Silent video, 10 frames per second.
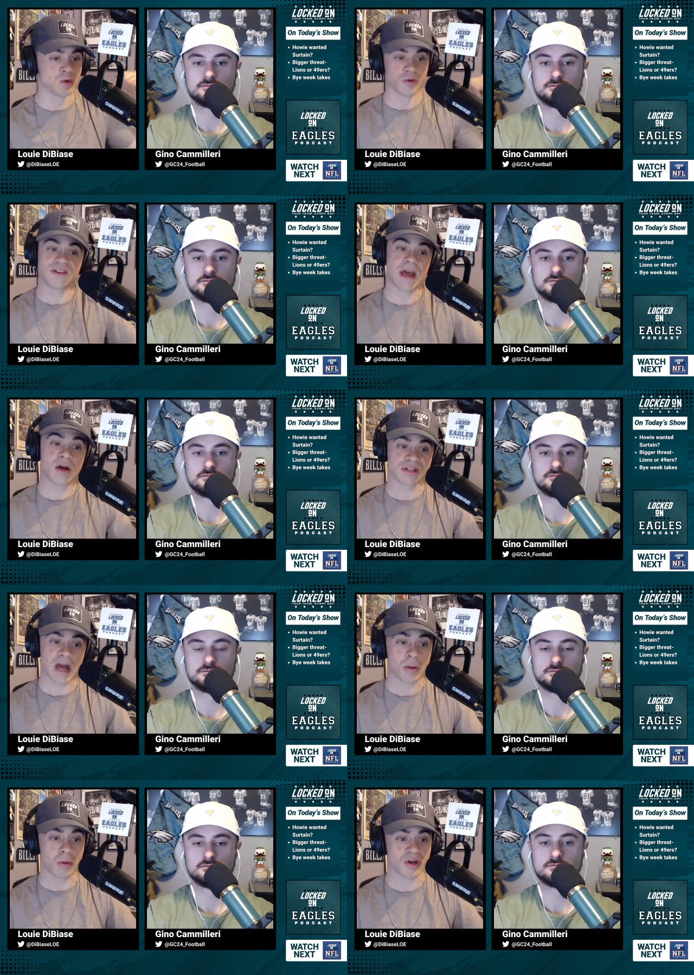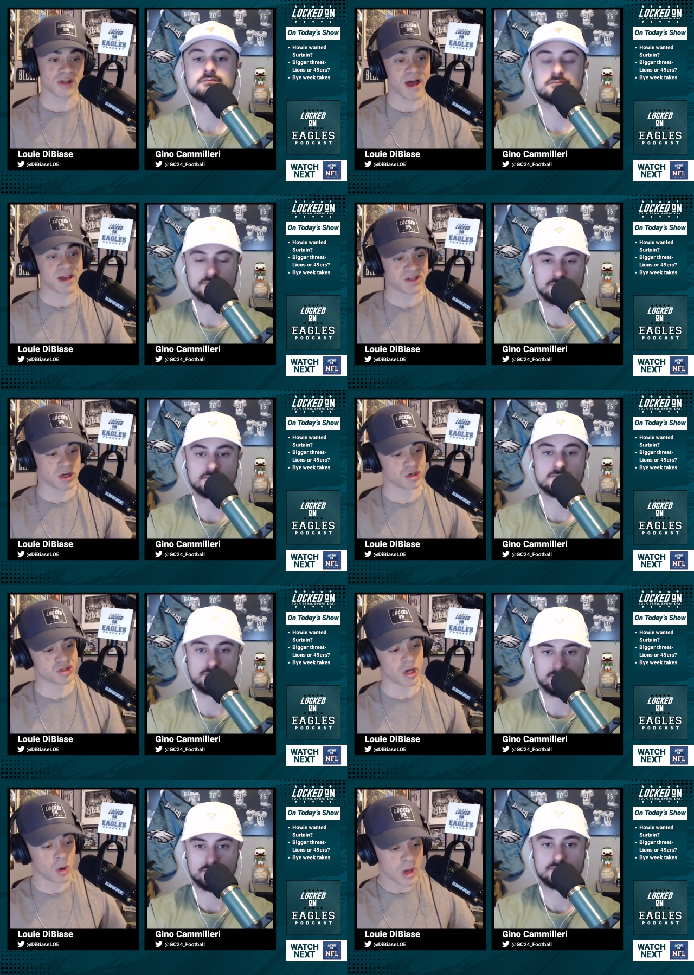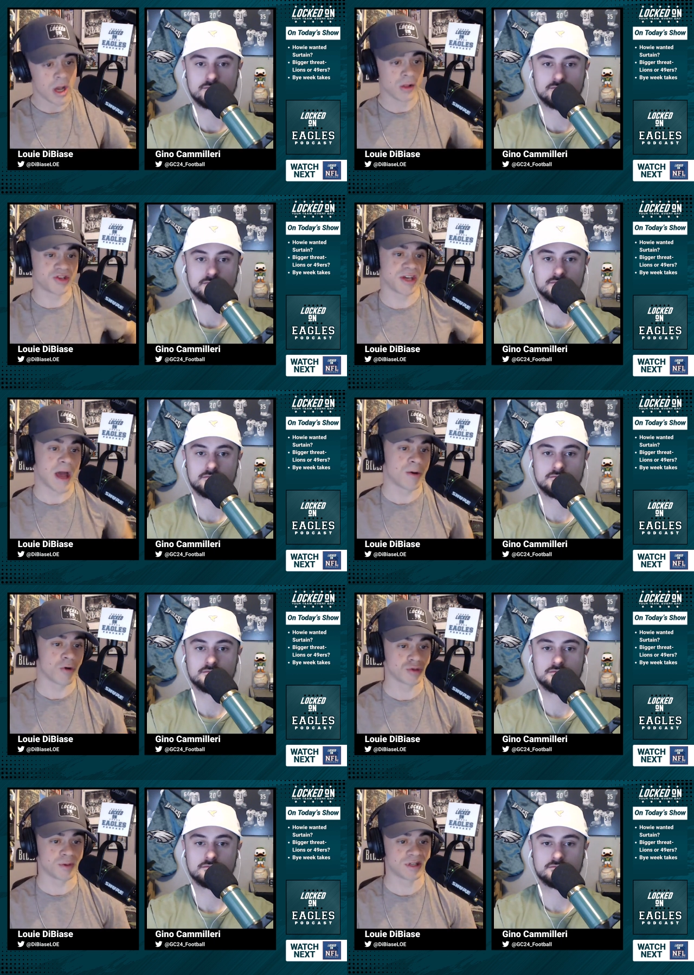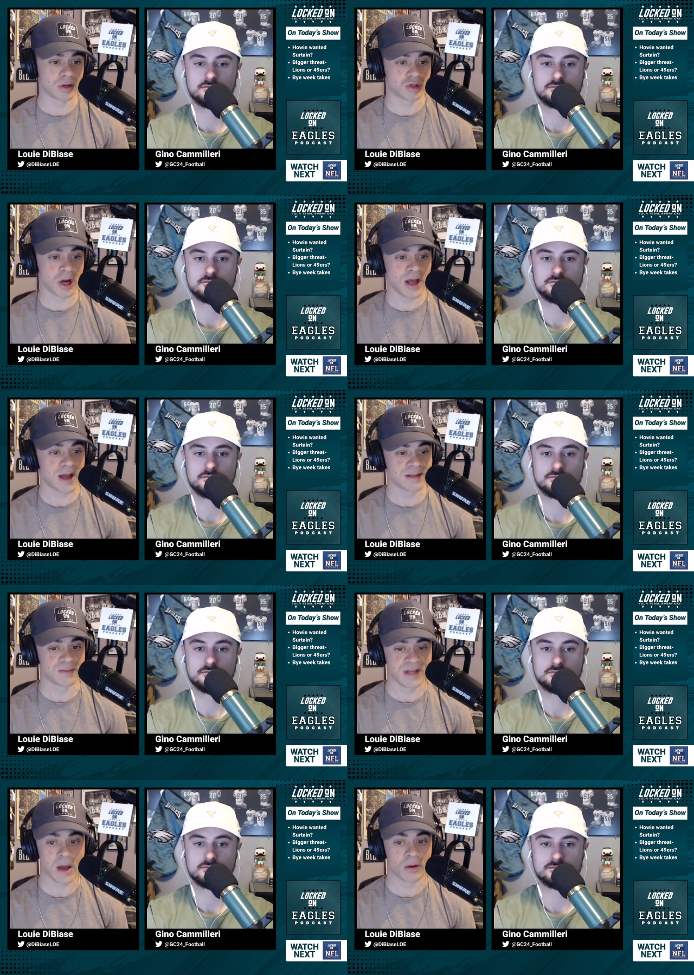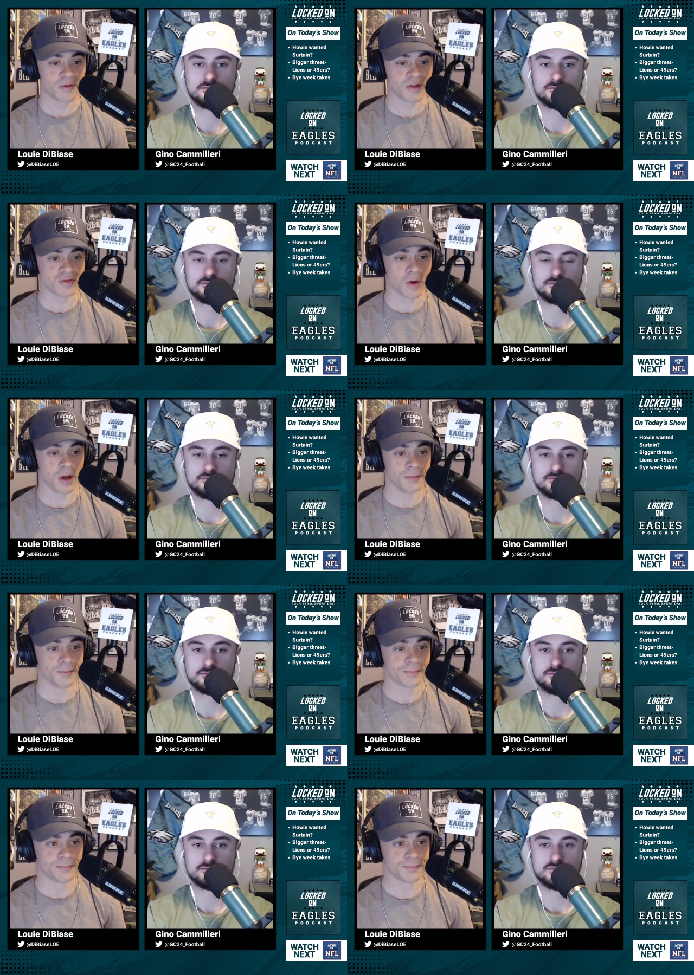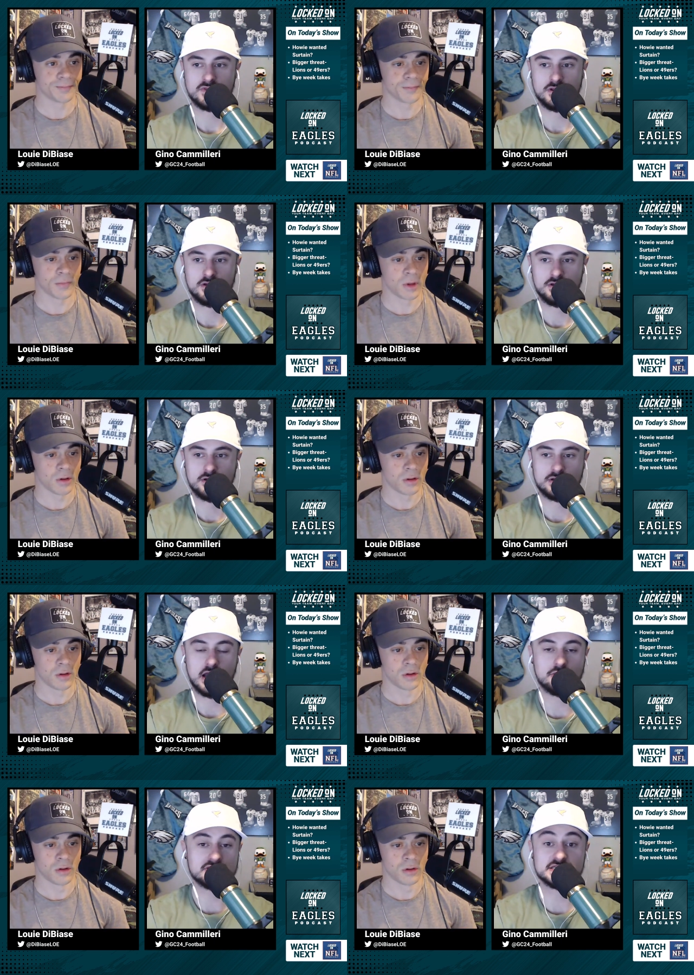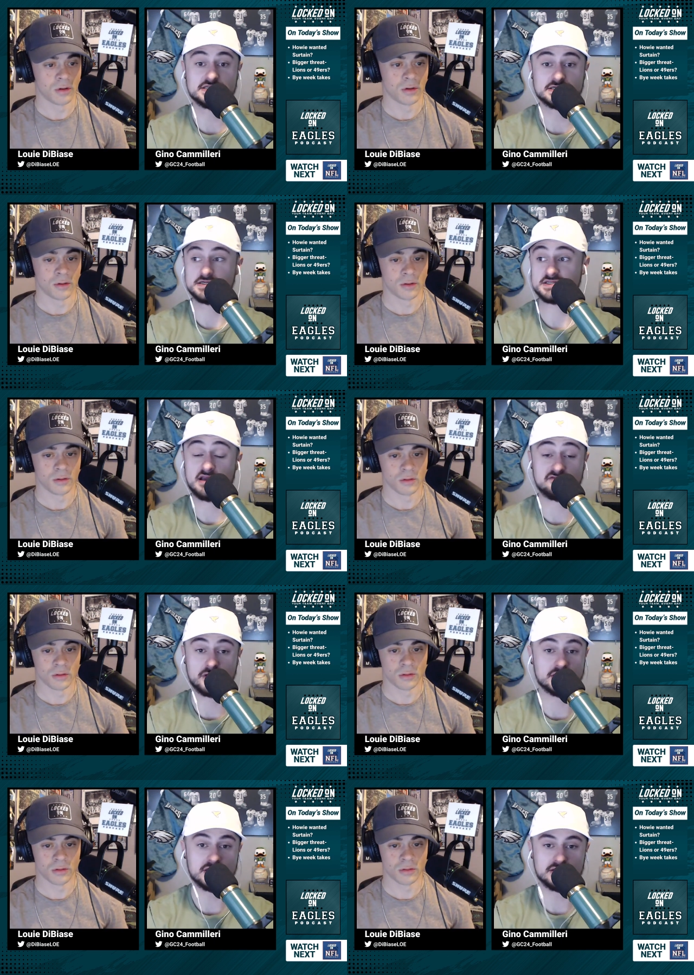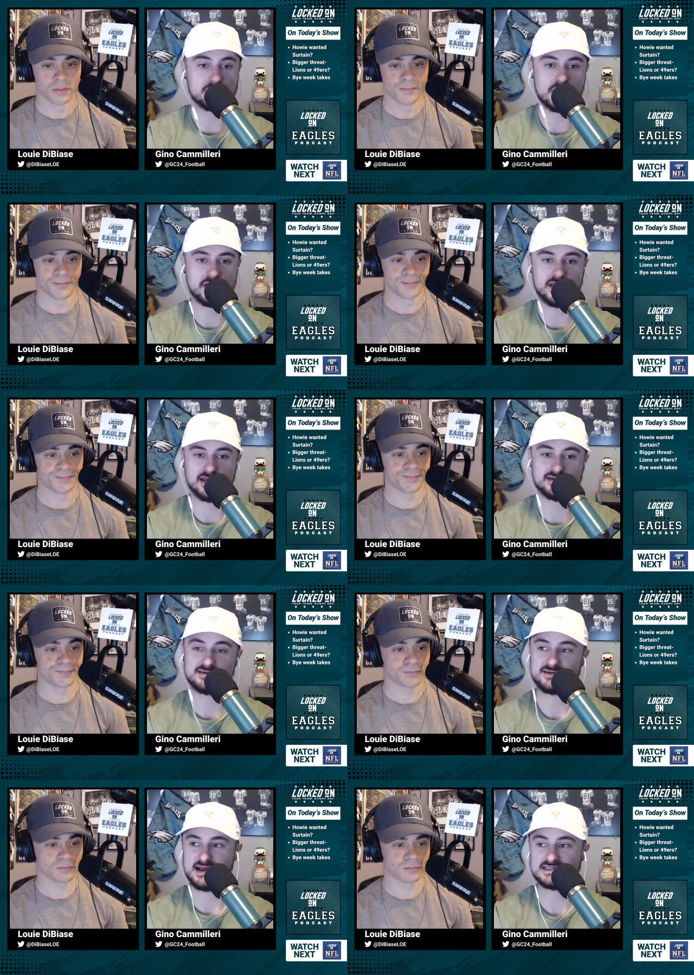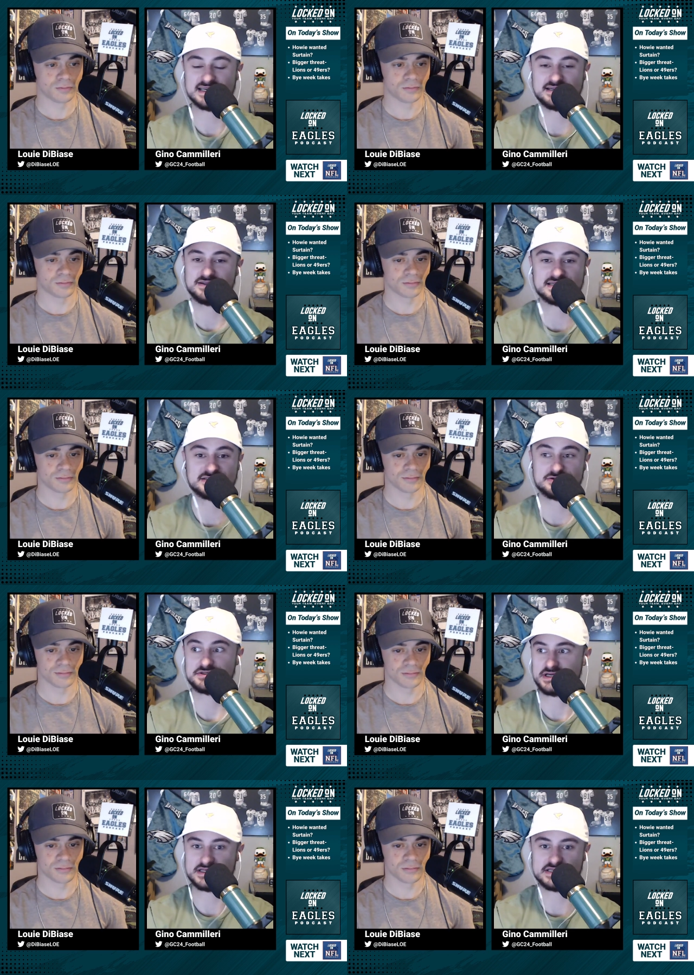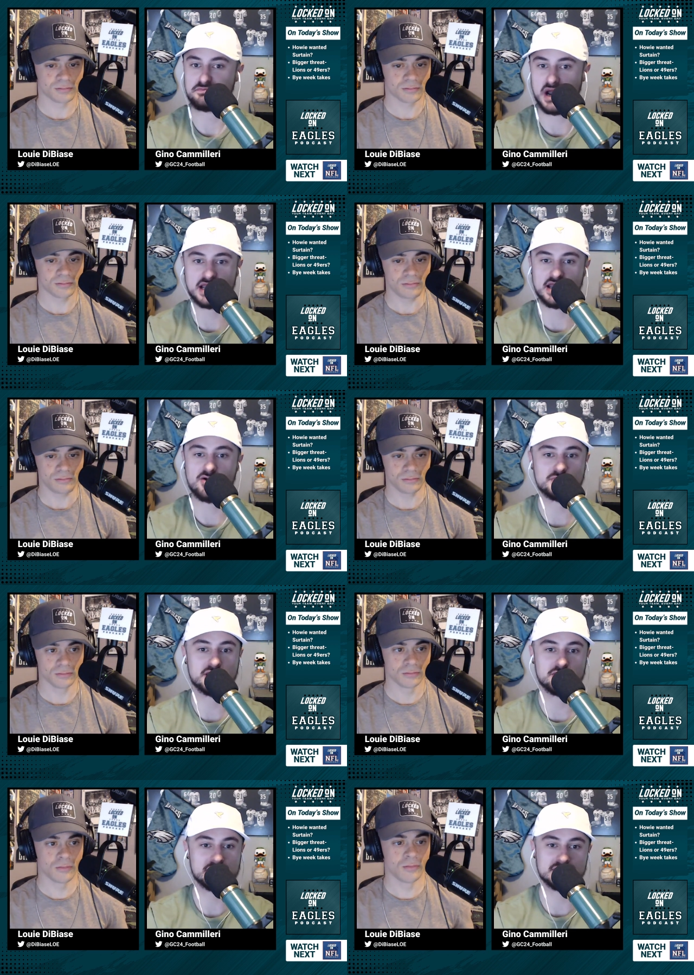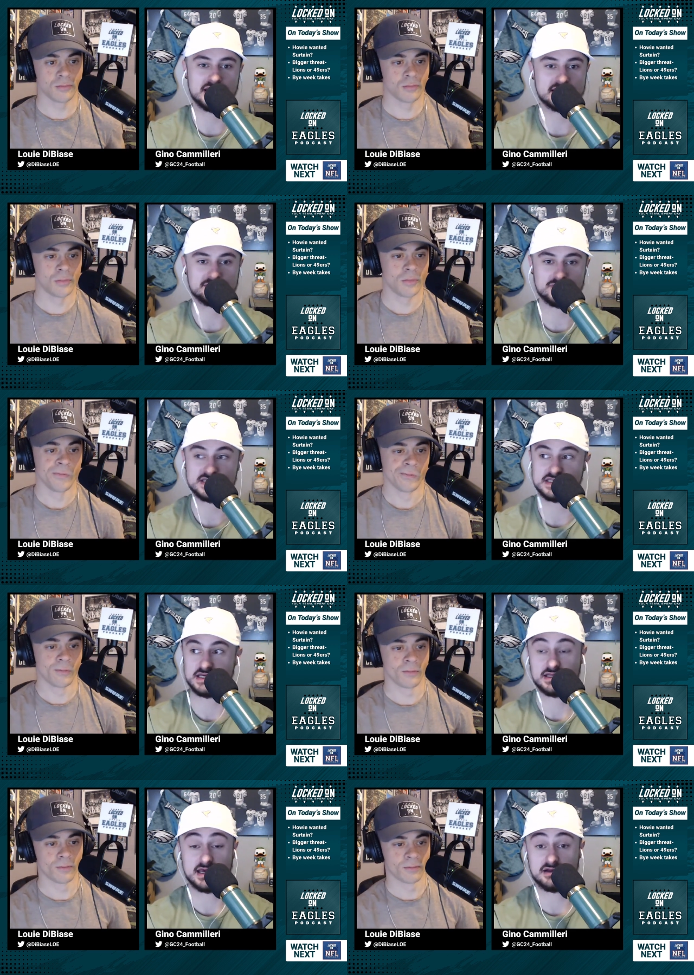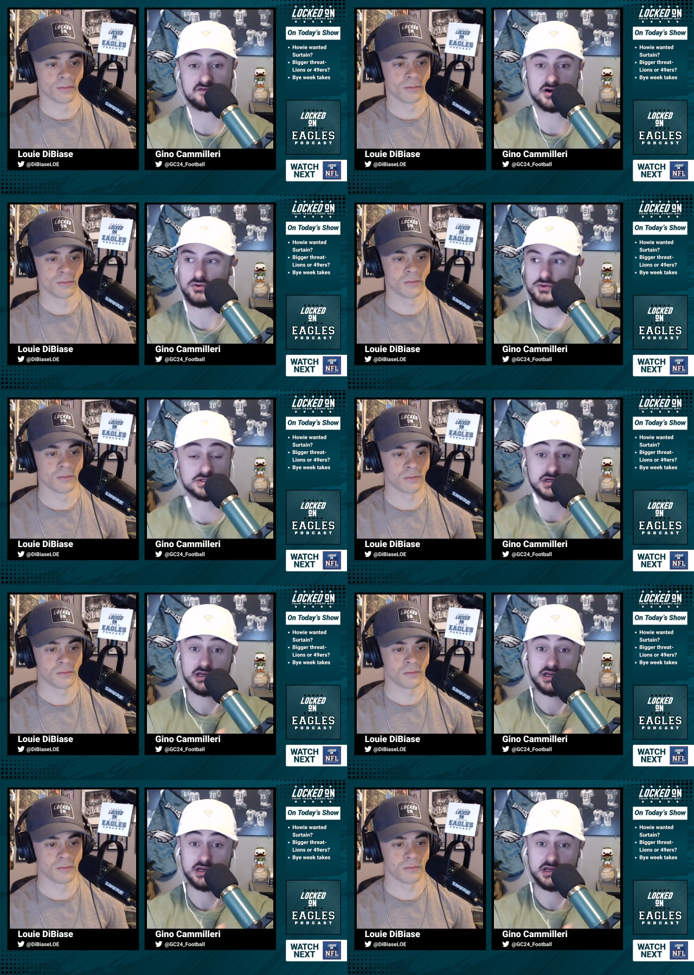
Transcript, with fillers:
Speaker 1: was with the Dallas Cowboys last year. So looks like Howie Roseman's still trying to add some talent for this run.
Speaker 2: Howie season is never ending, right? And I said unless there's like this buyout period that we see in the NFL, which